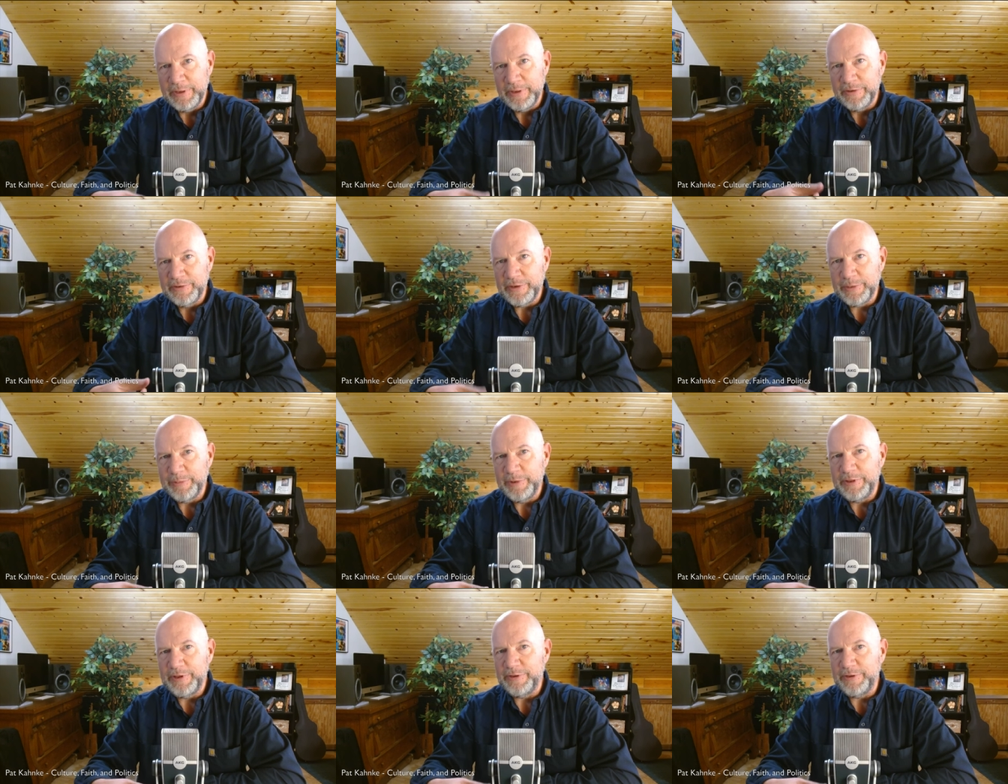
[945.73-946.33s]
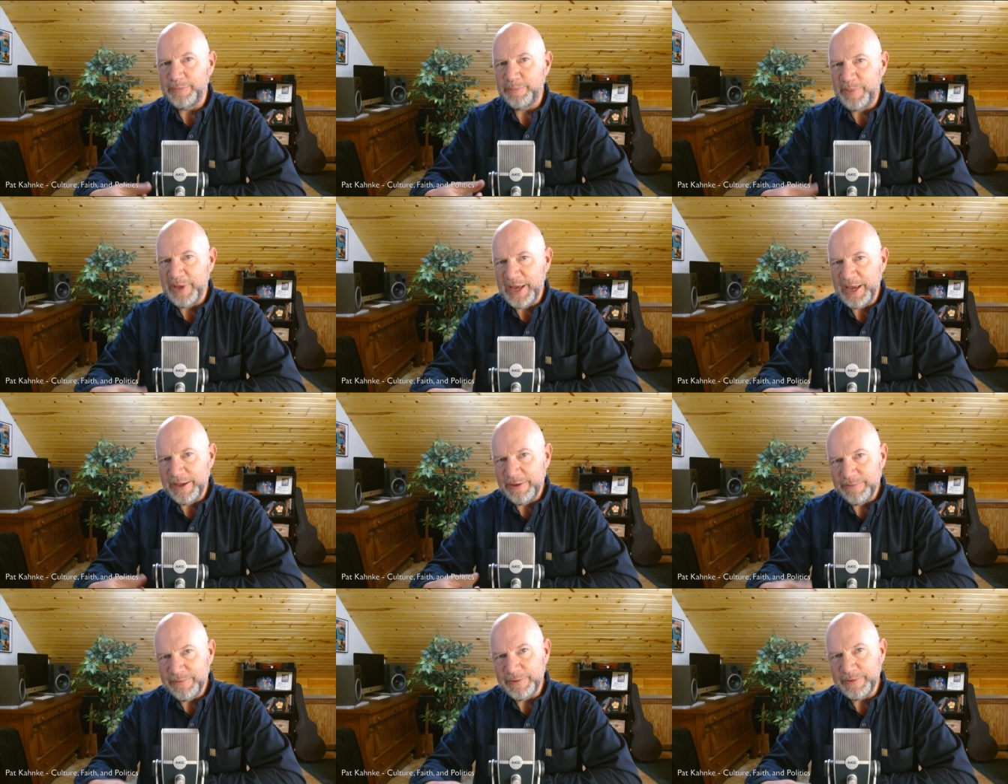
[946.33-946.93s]
some of these
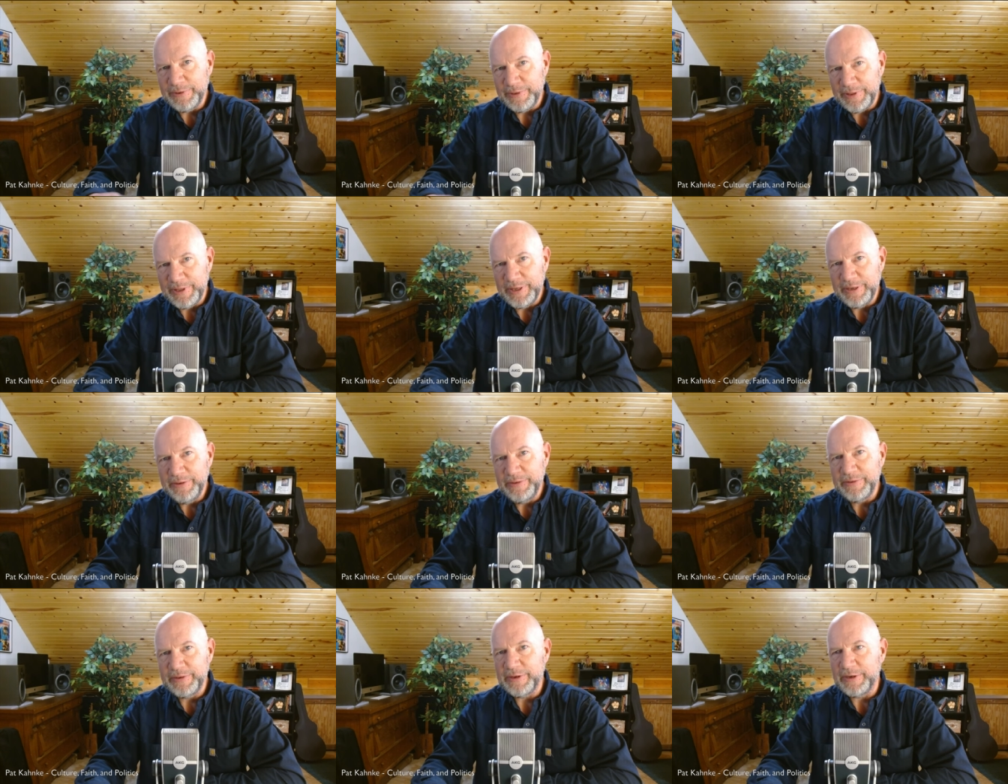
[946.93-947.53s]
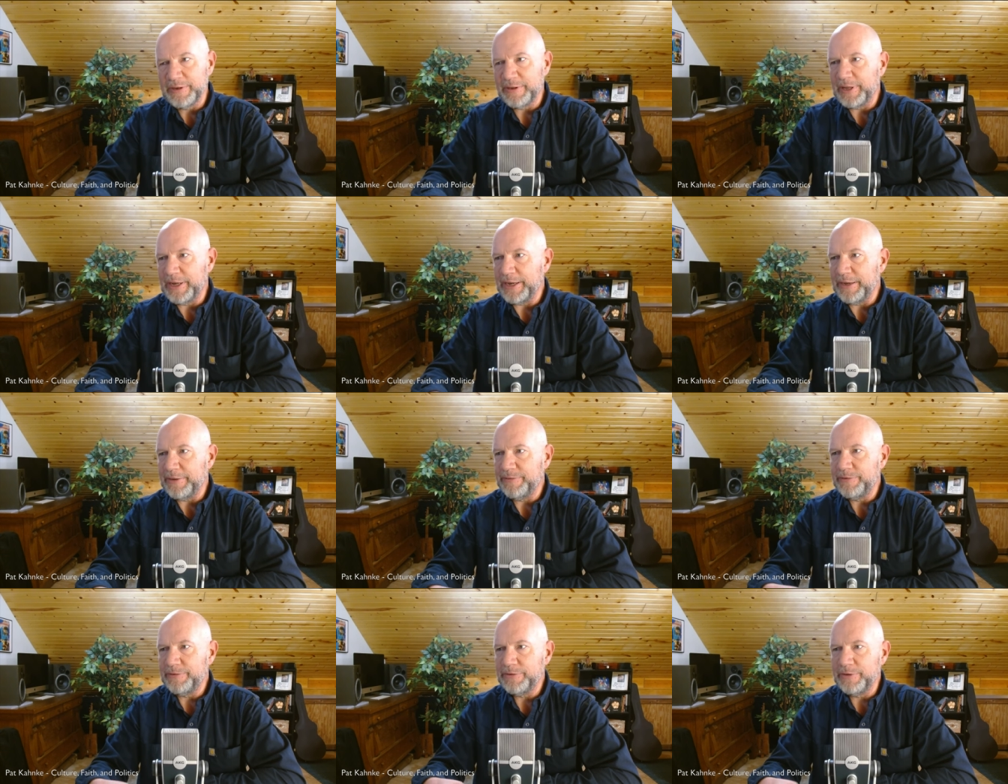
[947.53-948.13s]
painful things in our
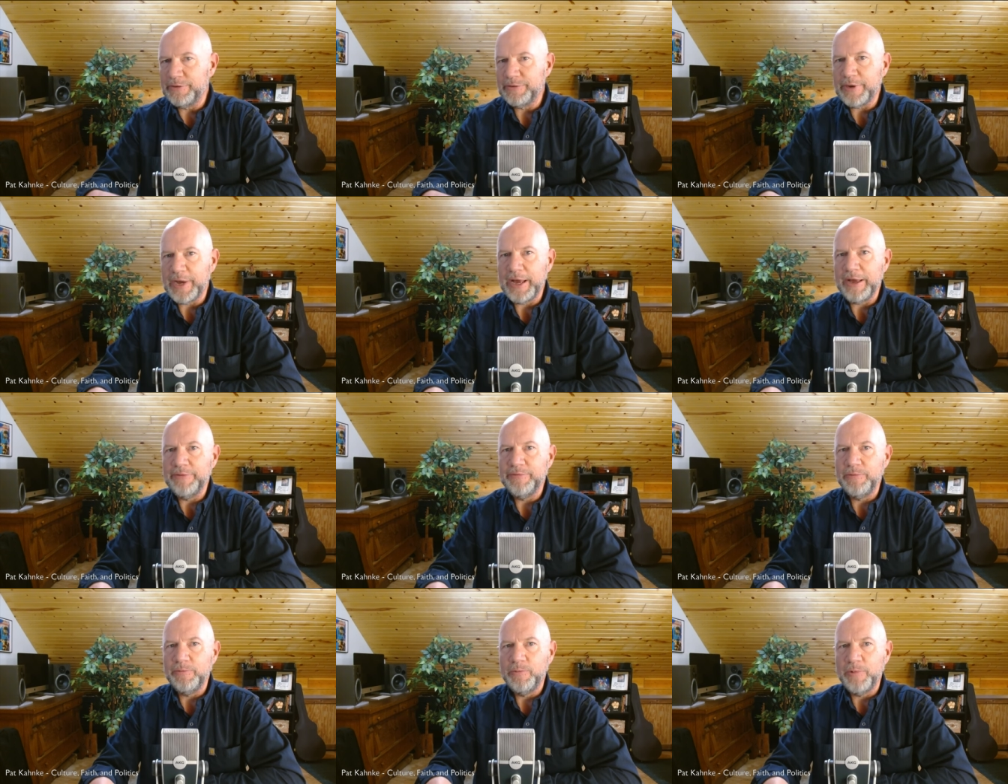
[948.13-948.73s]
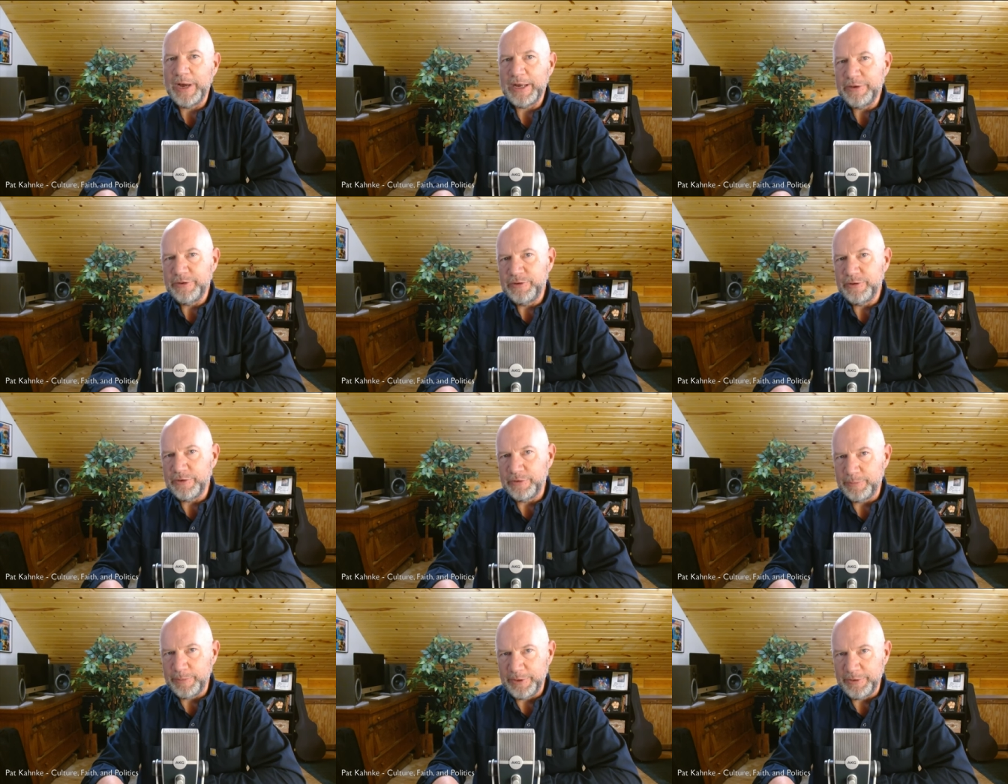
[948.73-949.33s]
lives to drive
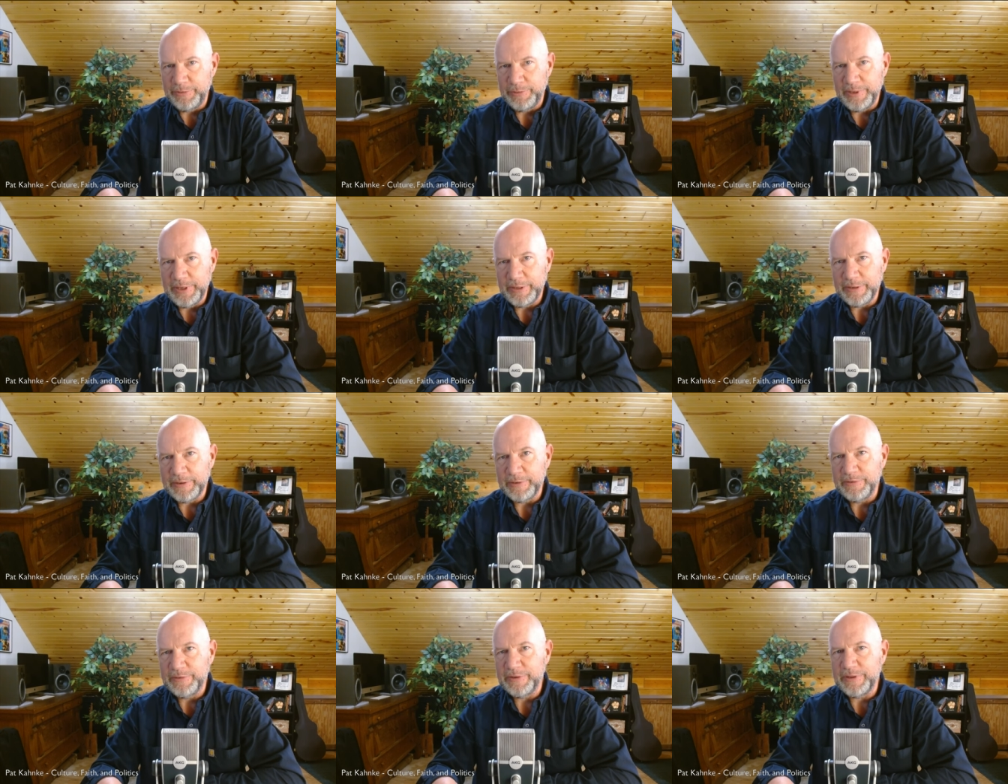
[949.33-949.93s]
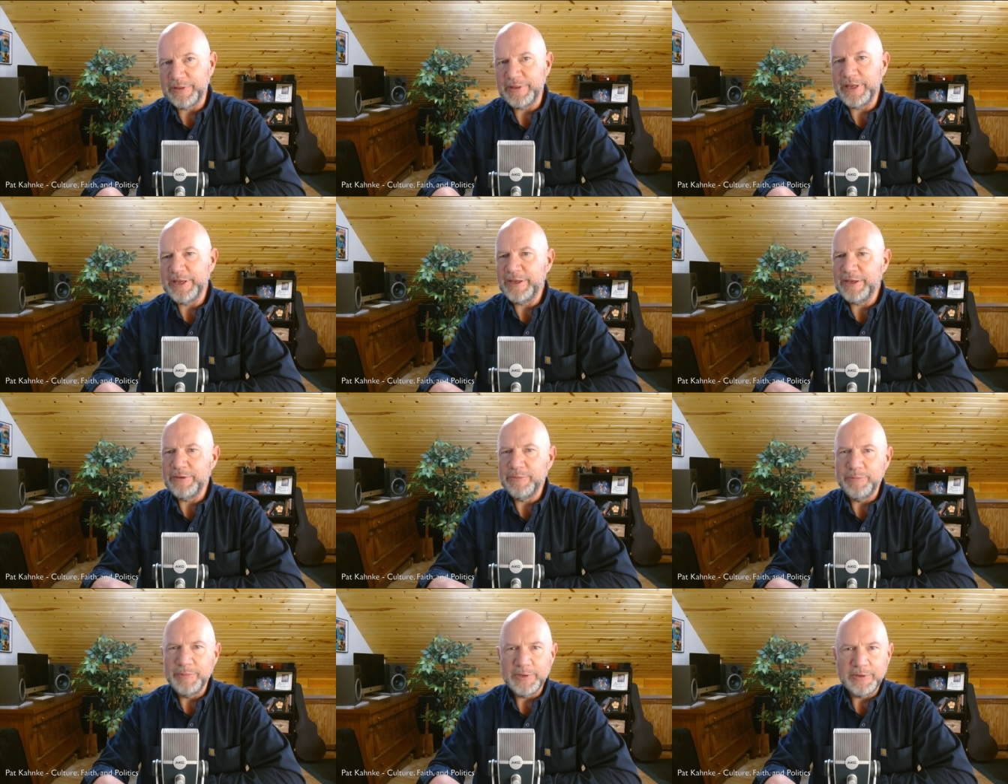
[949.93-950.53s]
wedges between us so that they
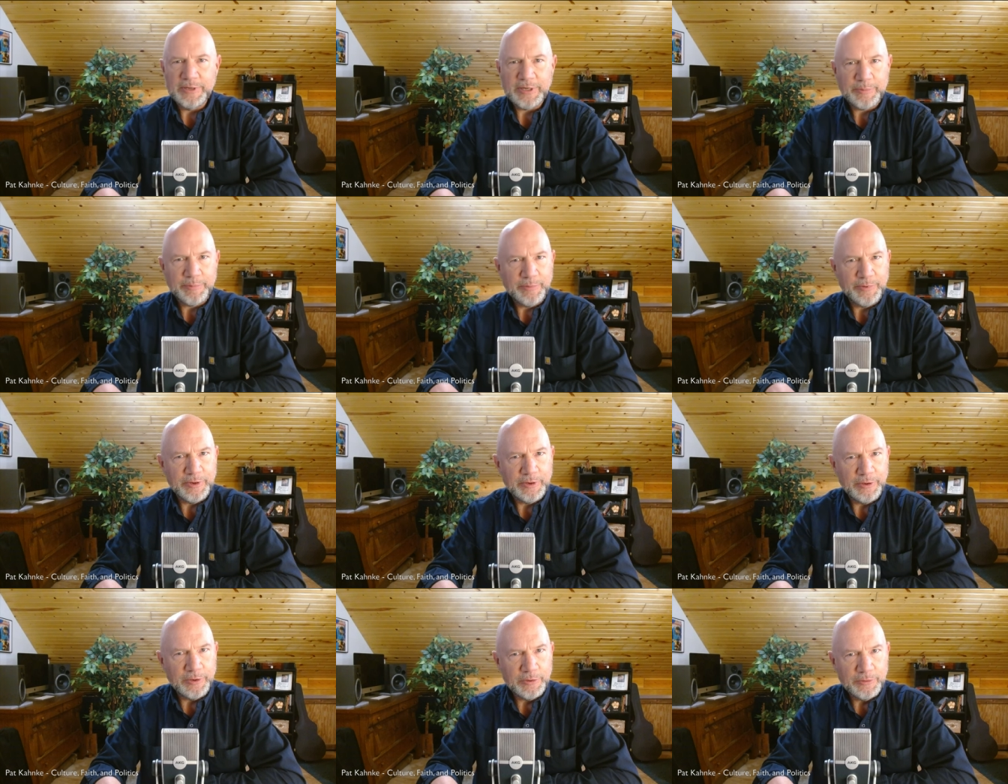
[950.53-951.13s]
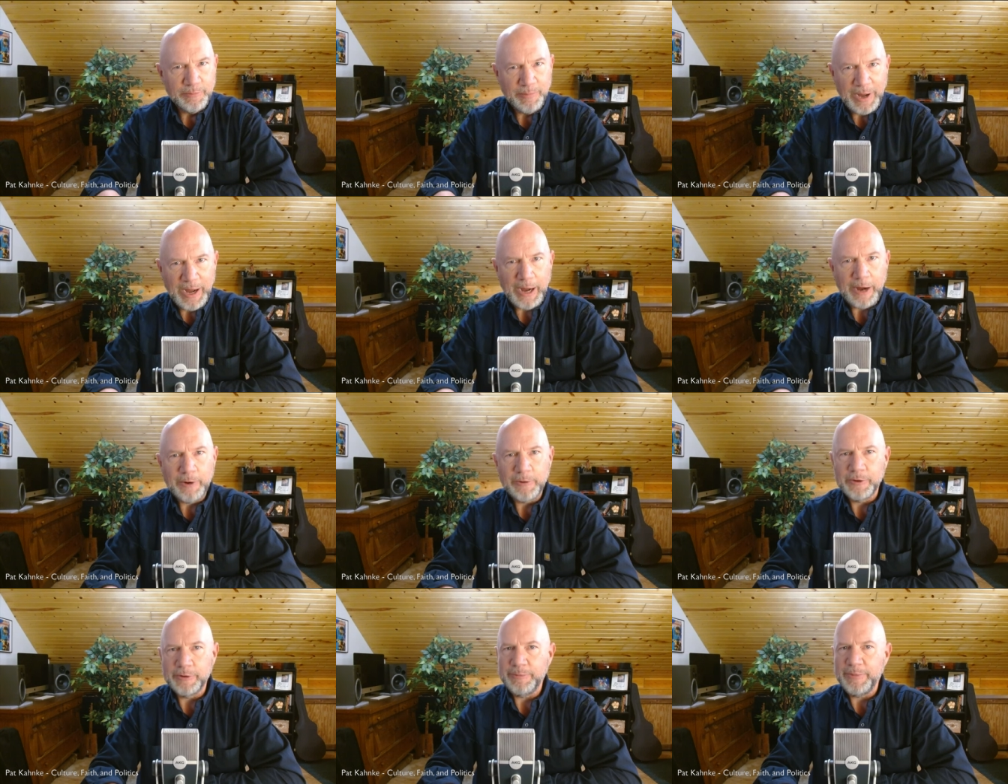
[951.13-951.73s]
can build up their own
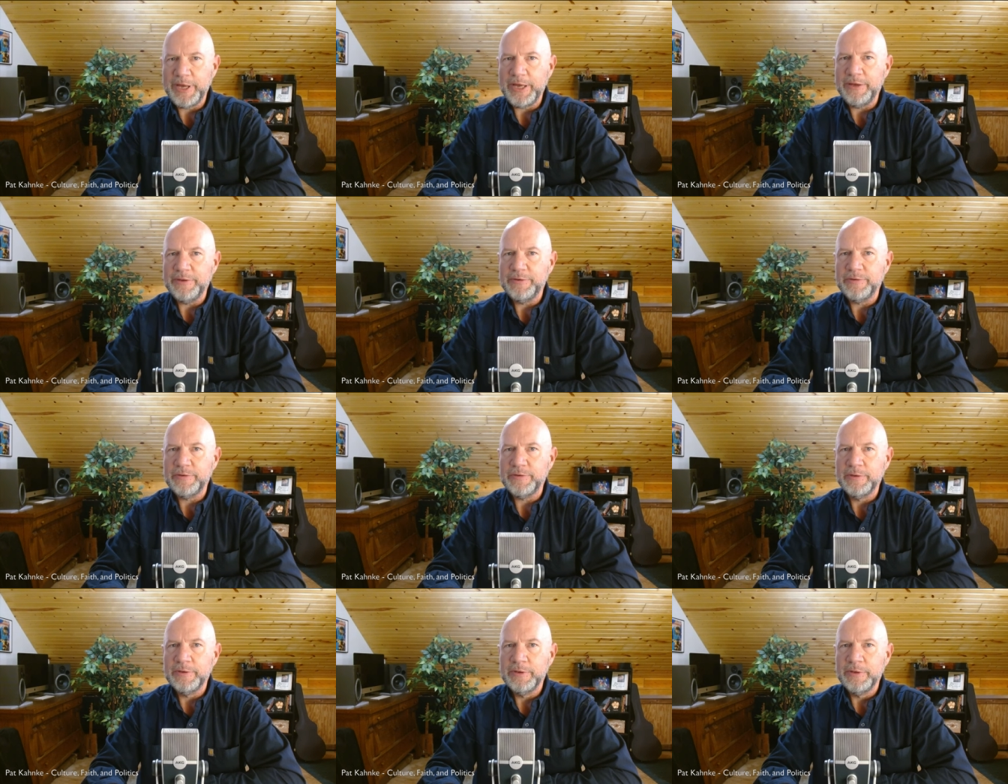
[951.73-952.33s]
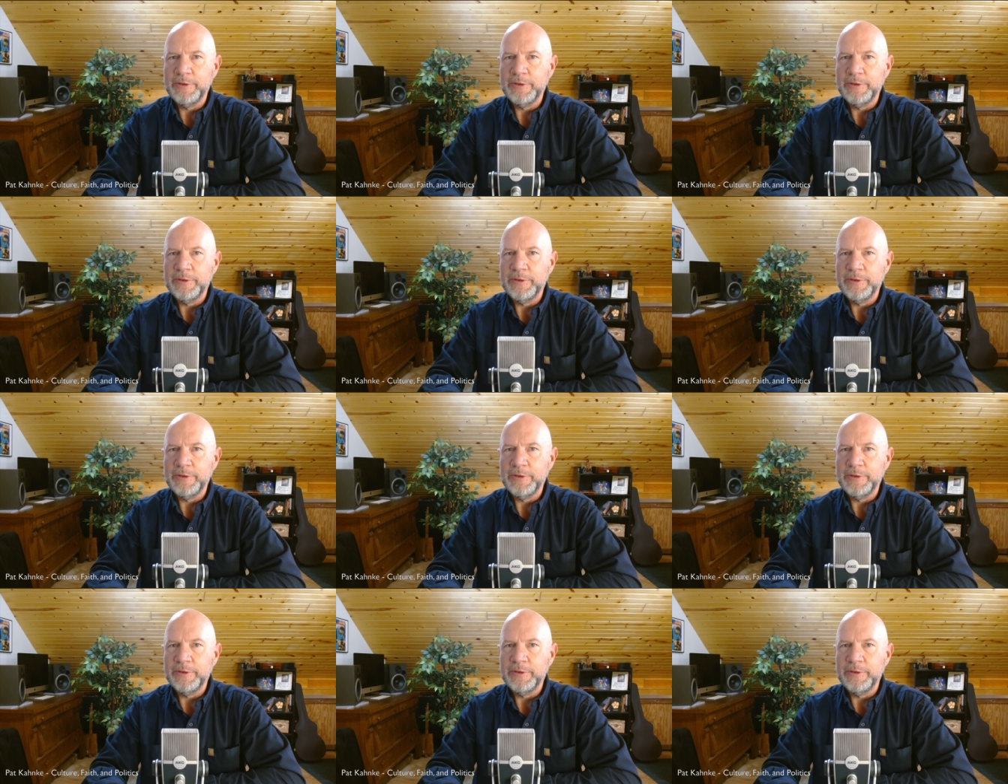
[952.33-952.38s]
power base.